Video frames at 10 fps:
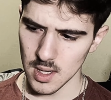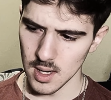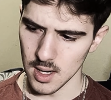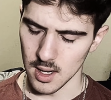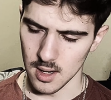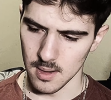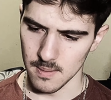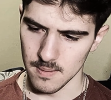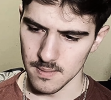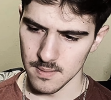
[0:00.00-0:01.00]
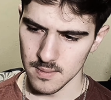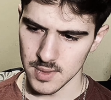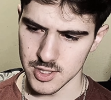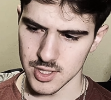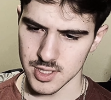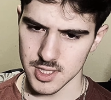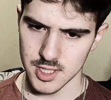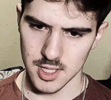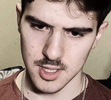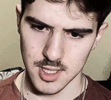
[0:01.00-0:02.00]
Um, it's just it's
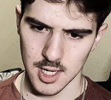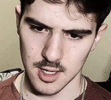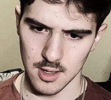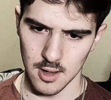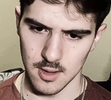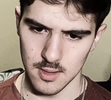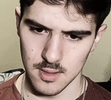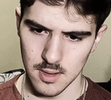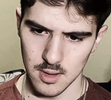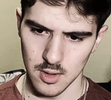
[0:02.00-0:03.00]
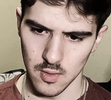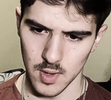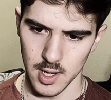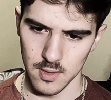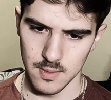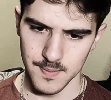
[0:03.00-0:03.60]
gonna take a, a little while.